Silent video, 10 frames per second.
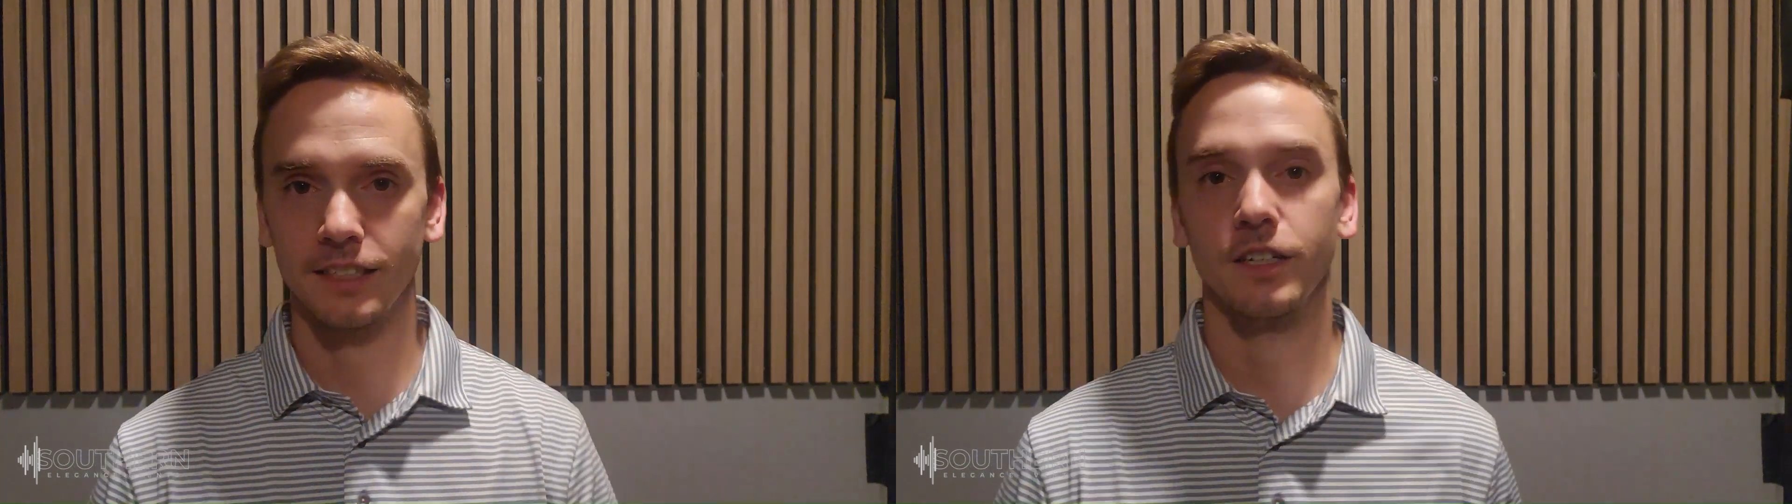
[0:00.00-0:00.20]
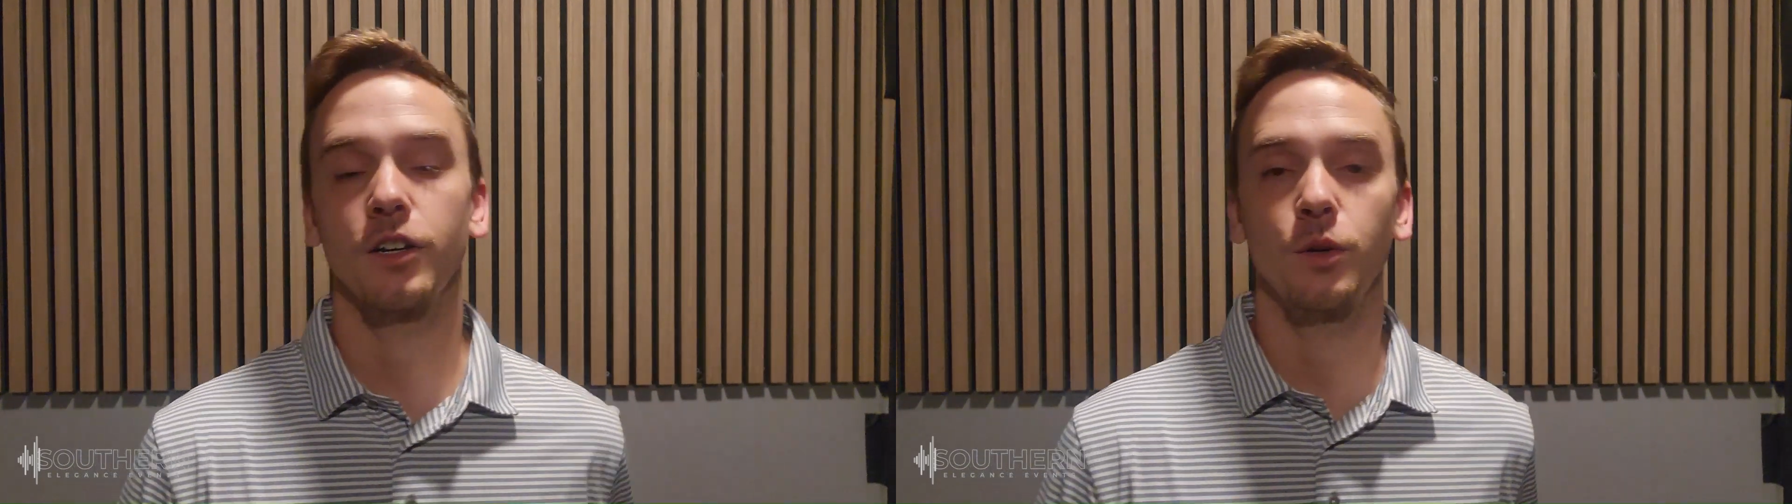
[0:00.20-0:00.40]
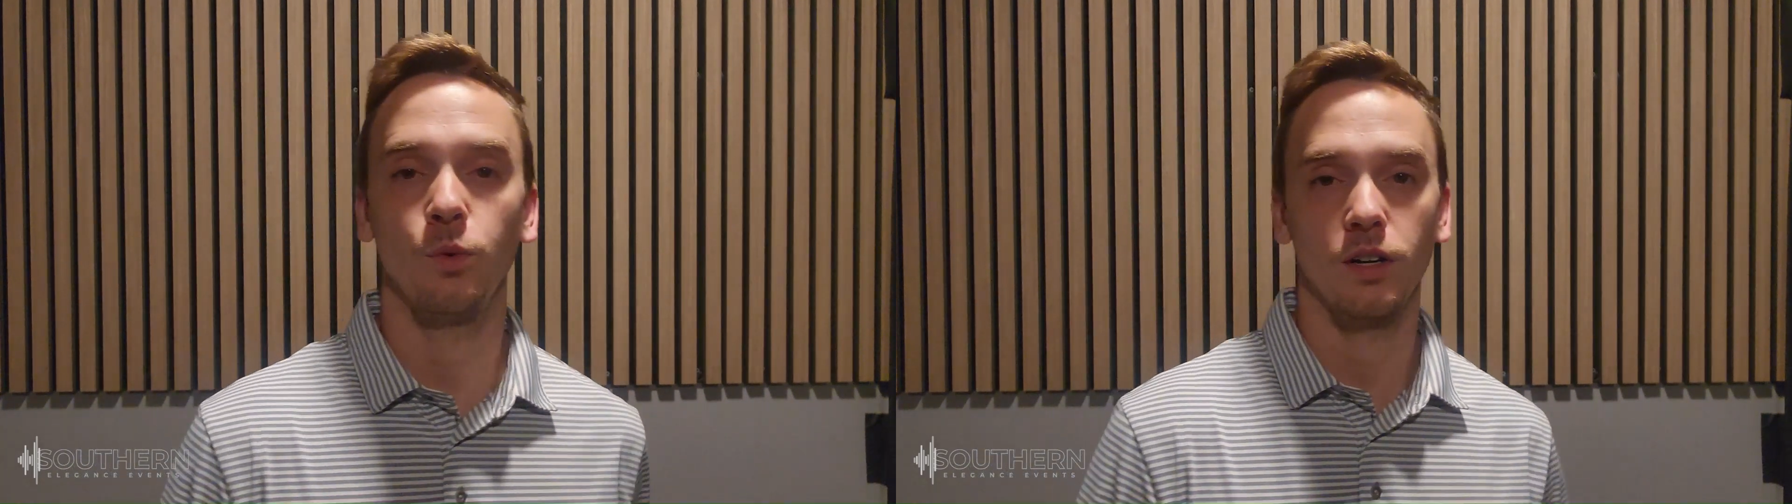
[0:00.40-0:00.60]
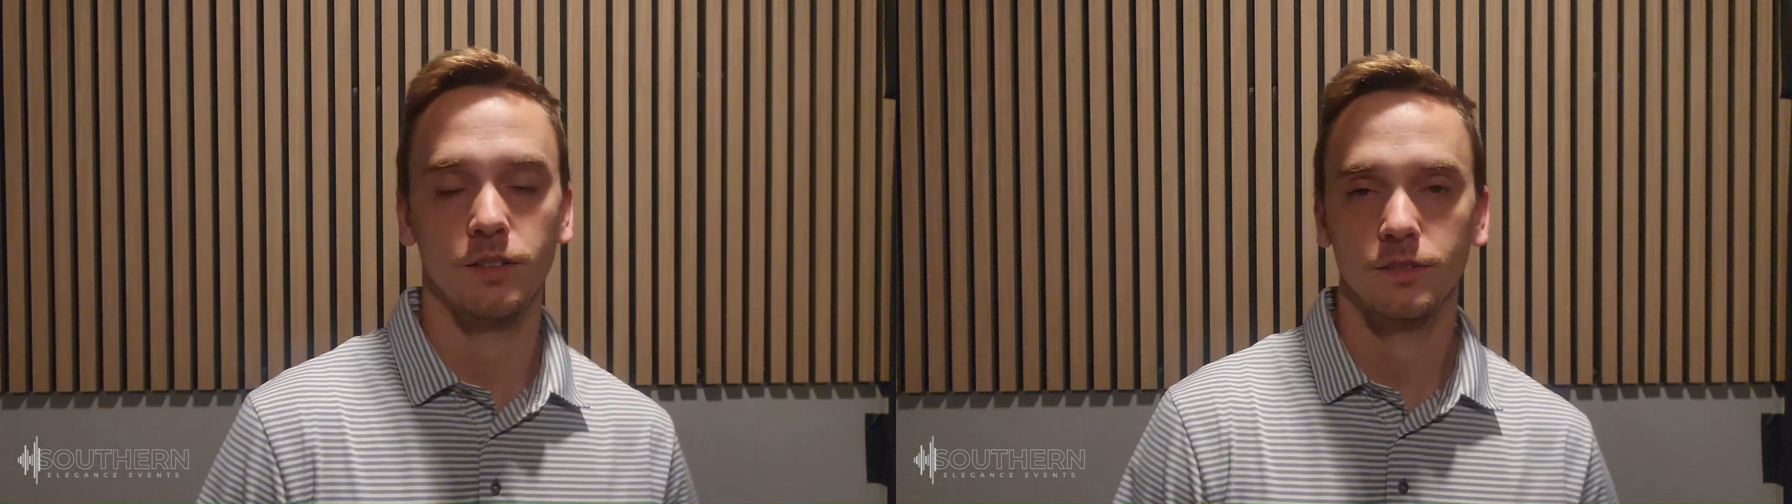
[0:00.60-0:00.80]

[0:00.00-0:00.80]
not going to work.